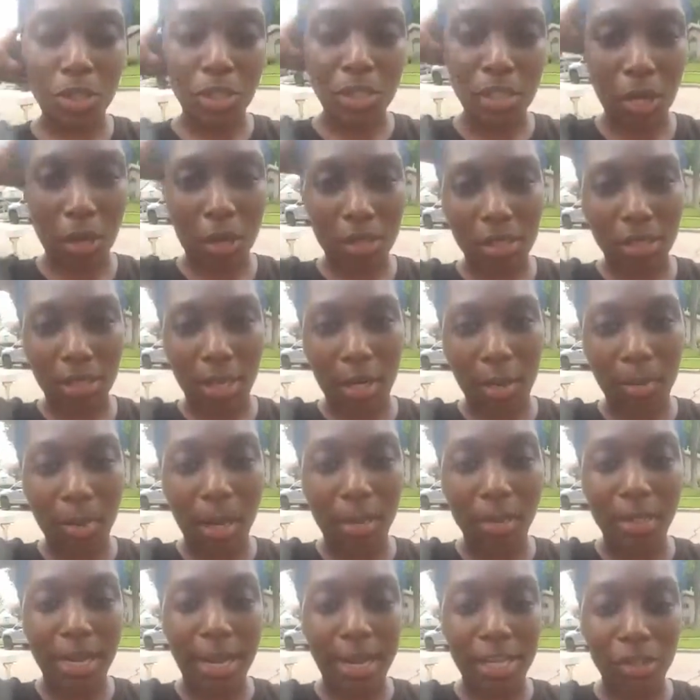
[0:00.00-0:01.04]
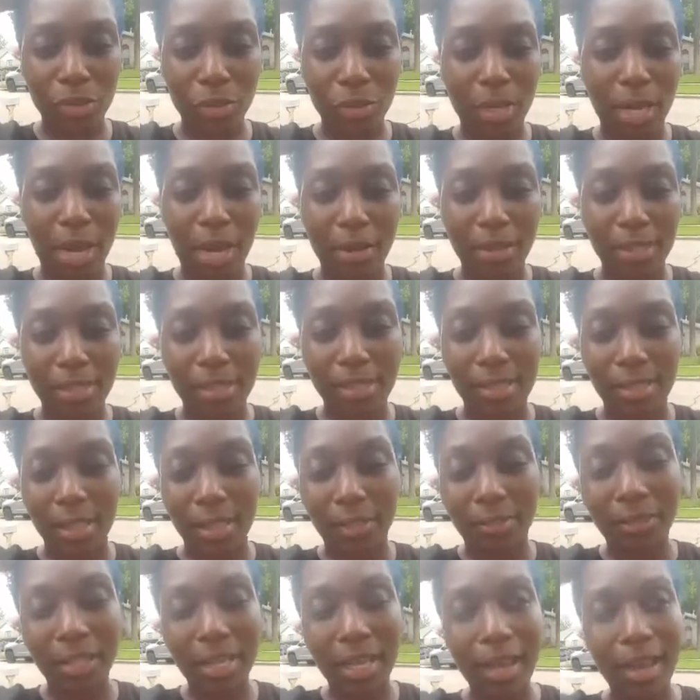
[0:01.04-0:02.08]
She talks a lot about natural hair and
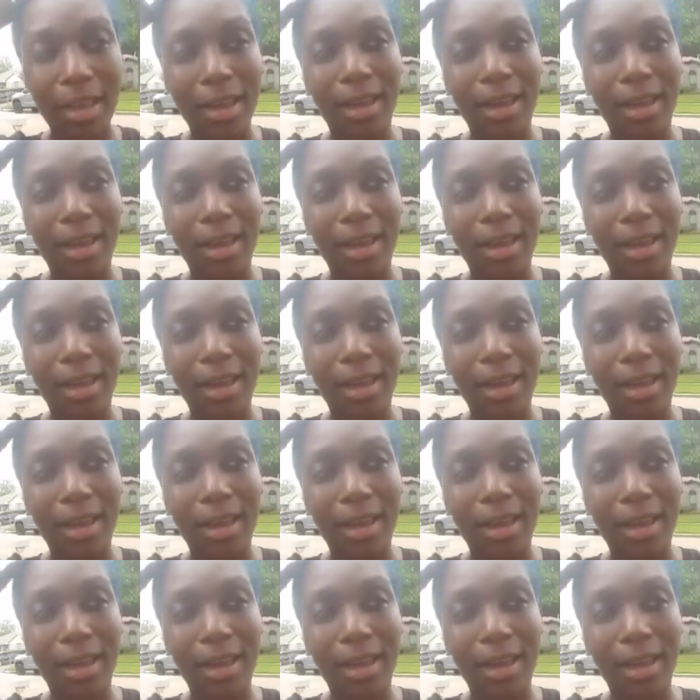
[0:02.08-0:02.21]
stuff.